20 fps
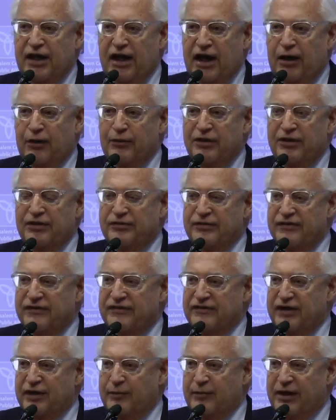our interests
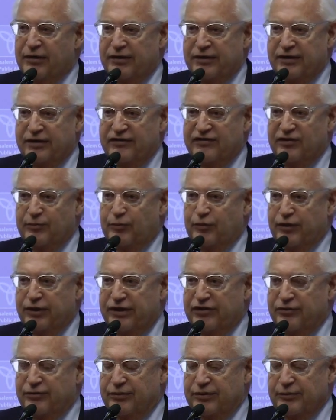in America to support
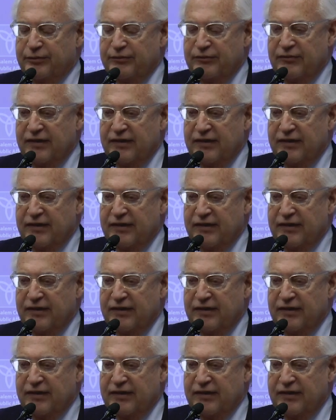Israel.